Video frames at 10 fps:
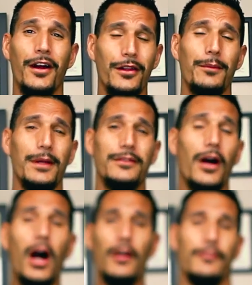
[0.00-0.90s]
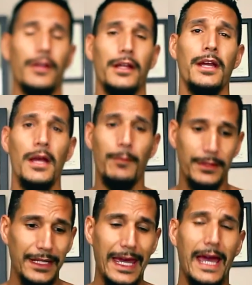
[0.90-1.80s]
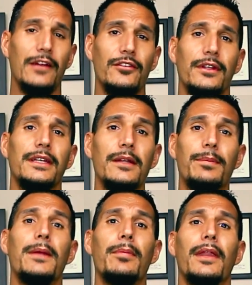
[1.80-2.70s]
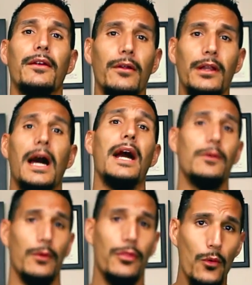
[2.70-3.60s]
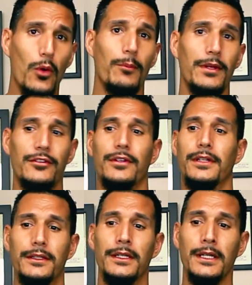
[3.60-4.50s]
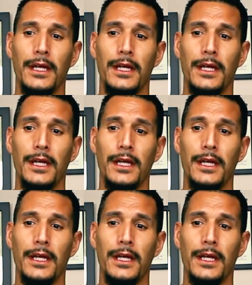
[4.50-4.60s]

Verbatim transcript: or the best offering but to actually get people that are aligned with your mission and